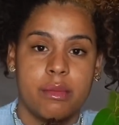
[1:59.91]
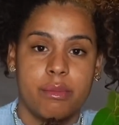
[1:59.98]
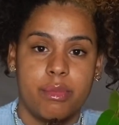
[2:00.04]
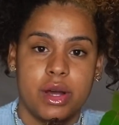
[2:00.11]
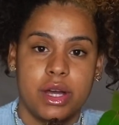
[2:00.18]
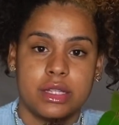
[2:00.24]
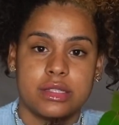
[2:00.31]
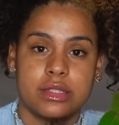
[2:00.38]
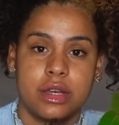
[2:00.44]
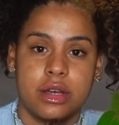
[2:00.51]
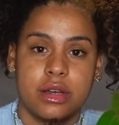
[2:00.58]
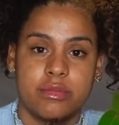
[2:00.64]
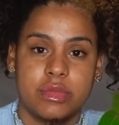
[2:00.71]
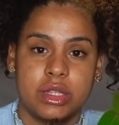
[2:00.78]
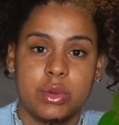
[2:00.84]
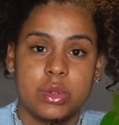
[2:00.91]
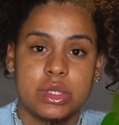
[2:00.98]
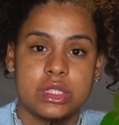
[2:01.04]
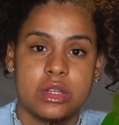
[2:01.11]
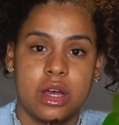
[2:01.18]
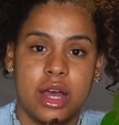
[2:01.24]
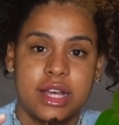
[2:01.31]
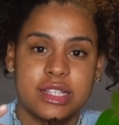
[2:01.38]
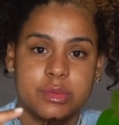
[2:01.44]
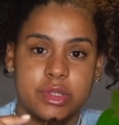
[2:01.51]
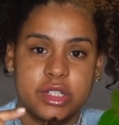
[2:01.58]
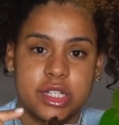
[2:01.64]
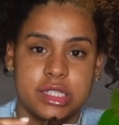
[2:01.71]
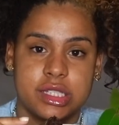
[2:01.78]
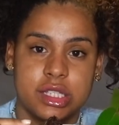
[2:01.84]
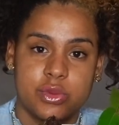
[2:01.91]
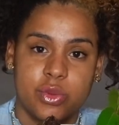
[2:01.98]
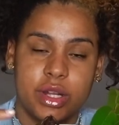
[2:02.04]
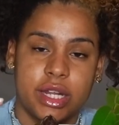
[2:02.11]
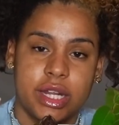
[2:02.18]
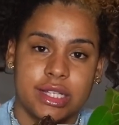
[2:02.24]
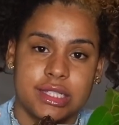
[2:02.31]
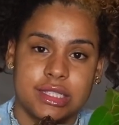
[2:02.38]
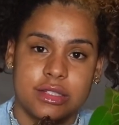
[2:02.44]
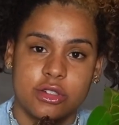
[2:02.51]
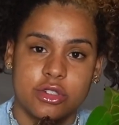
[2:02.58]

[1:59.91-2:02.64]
but it was not as much as this one, and I still